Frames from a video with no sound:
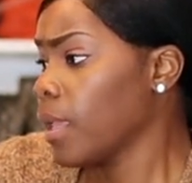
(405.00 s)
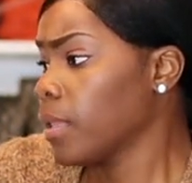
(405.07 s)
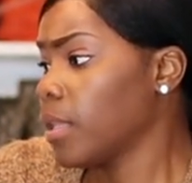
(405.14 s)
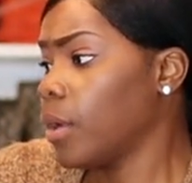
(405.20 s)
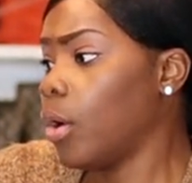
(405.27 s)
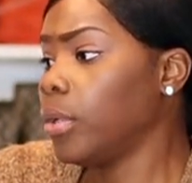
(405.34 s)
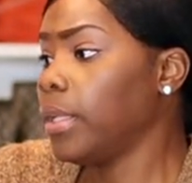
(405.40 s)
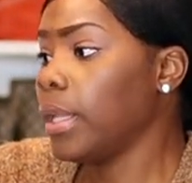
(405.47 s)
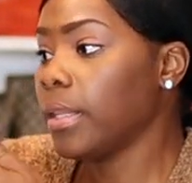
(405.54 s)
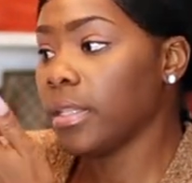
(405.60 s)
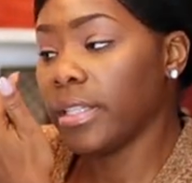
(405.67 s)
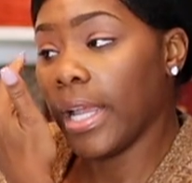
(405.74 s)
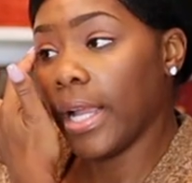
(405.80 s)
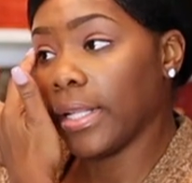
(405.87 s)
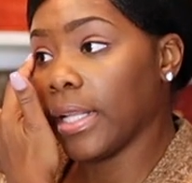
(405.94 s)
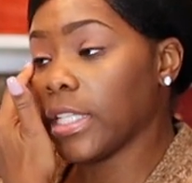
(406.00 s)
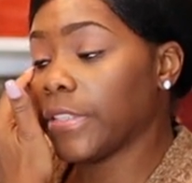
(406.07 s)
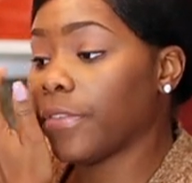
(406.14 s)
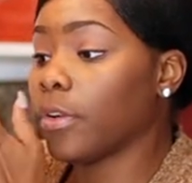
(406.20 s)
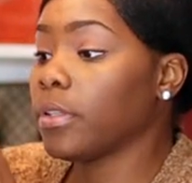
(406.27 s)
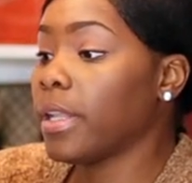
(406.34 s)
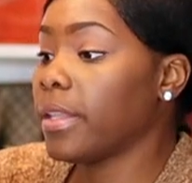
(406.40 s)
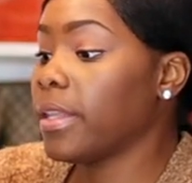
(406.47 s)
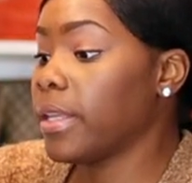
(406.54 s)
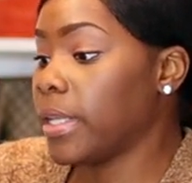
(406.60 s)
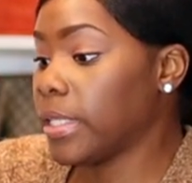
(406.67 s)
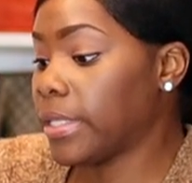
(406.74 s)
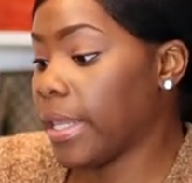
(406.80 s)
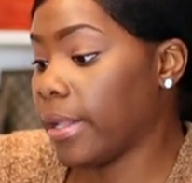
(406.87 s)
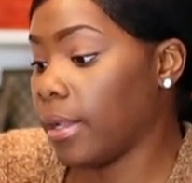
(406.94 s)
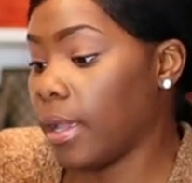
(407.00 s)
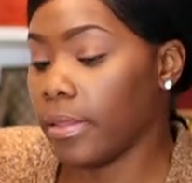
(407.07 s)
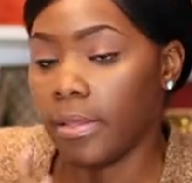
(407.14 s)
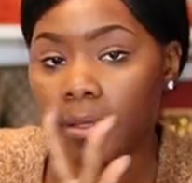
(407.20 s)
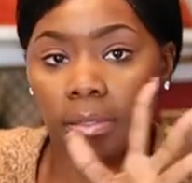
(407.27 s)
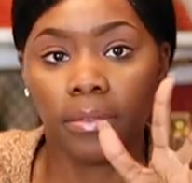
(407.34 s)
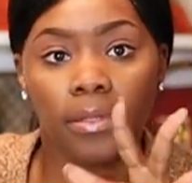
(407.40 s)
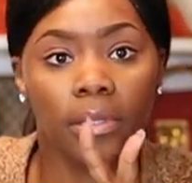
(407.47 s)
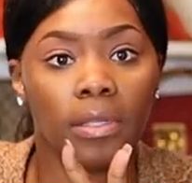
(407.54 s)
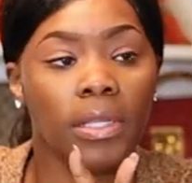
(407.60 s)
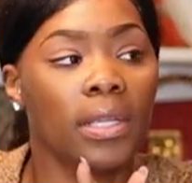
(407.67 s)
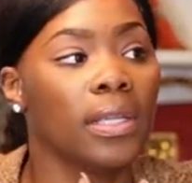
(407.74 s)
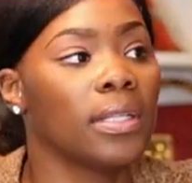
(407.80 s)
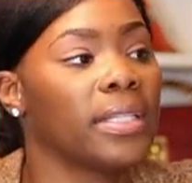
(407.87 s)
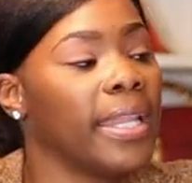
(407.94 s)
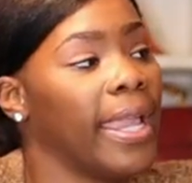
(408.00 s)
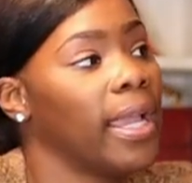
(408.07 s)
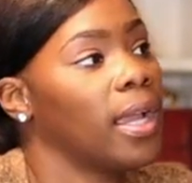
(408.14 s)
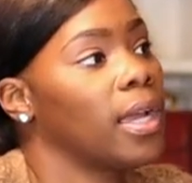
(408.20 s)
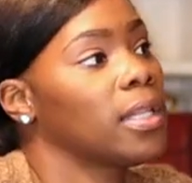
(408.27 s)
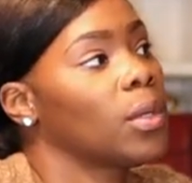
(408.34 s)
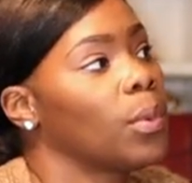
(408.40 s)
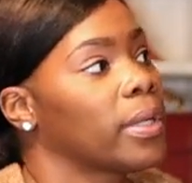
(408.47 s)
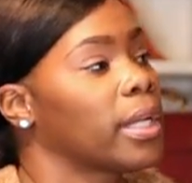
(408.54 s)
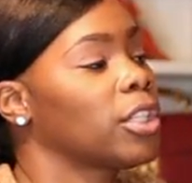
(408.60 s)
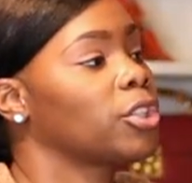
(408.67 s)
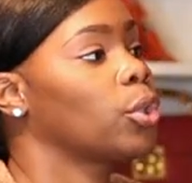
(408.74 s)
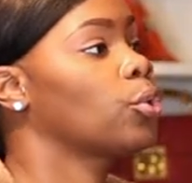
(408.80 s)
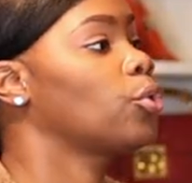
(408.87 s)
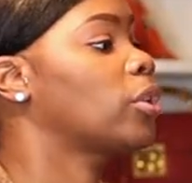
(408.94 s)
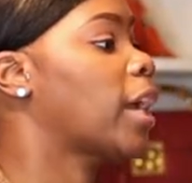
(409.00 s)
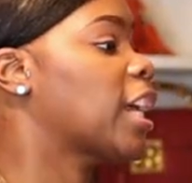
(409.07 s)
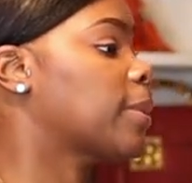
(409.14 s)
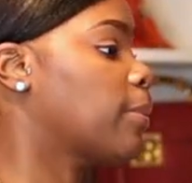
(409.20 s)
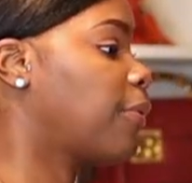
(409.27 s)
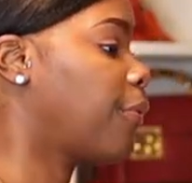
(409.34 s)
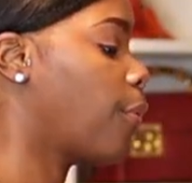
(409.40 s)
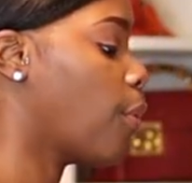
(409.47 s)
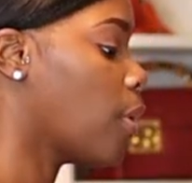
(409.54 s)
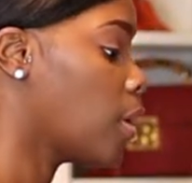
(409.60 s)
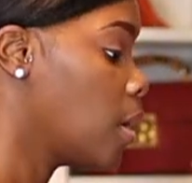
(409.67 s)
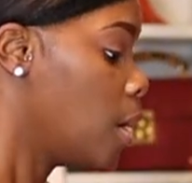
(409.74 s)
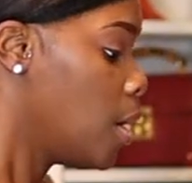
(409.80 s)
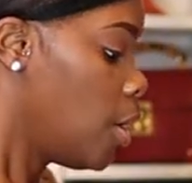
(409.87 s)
The only other jacket that's full leather is that other tan color one I showed you guys before.